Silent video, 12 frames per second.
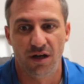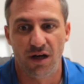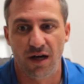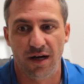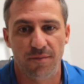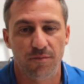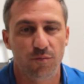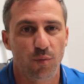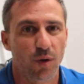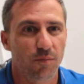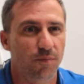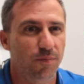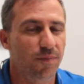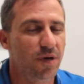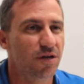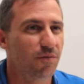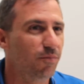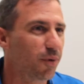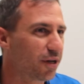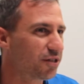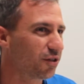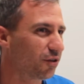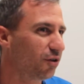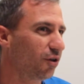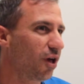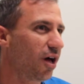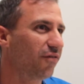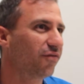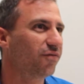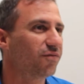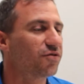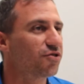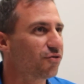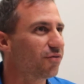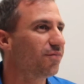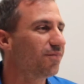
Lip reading: but it's a little off.